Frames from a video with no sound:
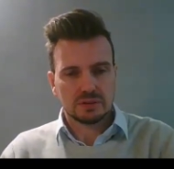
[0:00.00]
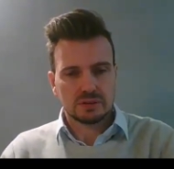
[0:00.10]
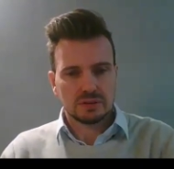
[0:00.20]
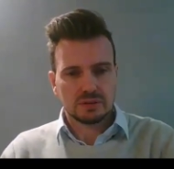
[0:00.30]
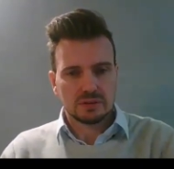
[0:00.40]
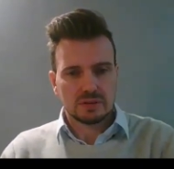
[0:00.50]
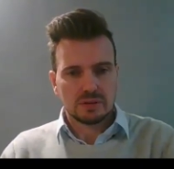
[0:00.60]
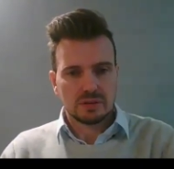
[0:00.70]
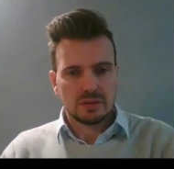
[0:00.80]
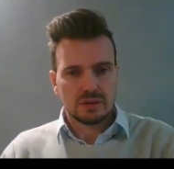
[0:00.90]

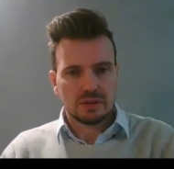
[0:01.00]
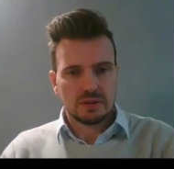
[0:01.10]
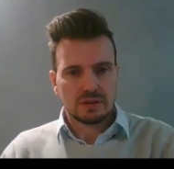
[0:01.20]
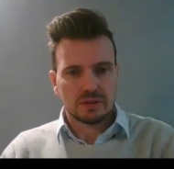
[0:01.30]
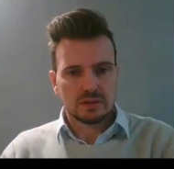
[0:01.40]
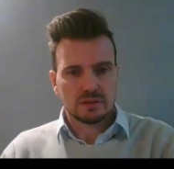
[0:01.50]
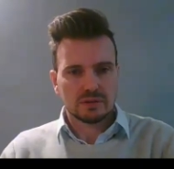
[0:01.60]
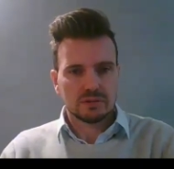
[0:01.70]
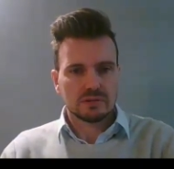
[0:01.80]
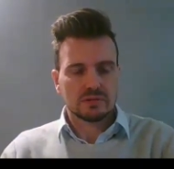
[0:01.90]

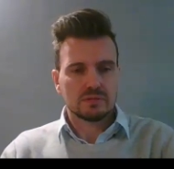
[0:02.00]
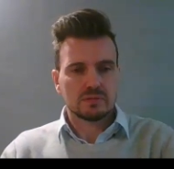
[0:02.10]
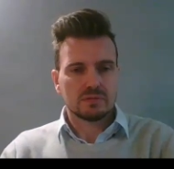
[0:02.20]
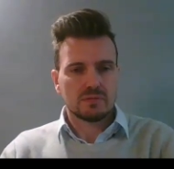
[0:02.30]
[no speech]